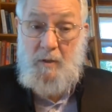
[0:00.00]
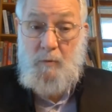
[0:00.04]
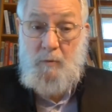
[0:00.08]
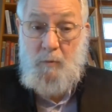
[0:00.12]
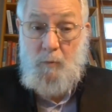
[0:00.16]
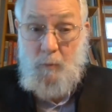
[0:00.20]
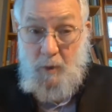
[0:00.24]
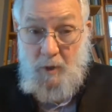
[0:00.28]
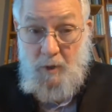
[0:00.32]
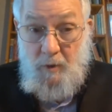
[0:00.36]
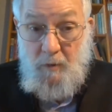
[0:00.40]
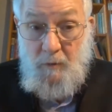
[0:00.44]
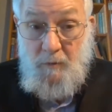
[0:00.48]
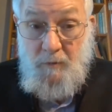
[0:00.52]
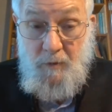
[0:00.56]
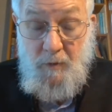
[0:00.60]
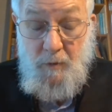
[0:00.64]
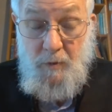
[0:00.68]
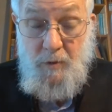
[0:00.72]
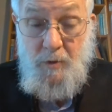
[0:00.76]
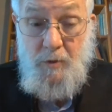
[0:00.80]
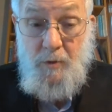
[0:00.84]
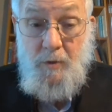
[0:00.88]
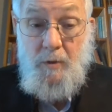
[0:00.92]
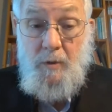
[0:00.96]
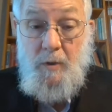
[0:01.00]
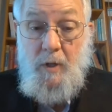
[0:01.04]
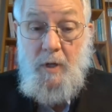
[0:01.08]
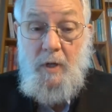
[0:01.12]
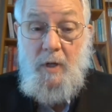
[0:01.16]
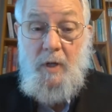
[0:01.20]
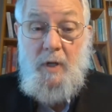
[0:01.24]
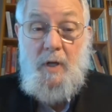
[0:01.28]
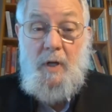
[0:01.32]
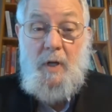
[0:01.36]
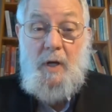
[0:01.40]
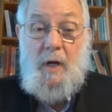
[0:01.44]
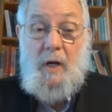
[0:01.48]
a real future
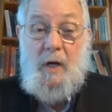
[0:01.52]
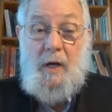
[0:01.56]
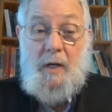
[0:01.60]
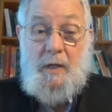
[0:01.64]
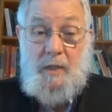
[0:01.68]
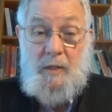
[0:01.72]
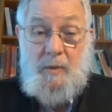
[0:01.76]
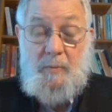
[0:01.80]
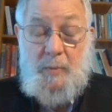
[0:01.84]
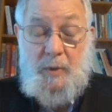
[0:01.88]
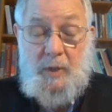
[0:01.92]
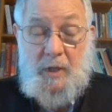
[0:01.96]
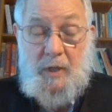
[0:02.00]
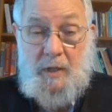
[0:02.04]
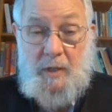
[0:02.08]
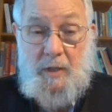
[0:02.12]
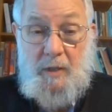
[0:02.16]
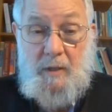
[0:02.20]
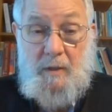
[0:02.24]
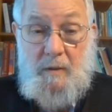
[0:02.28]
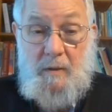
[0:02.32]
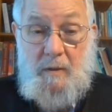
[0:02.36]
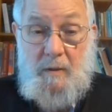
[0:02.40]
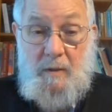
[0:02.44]
on our planet.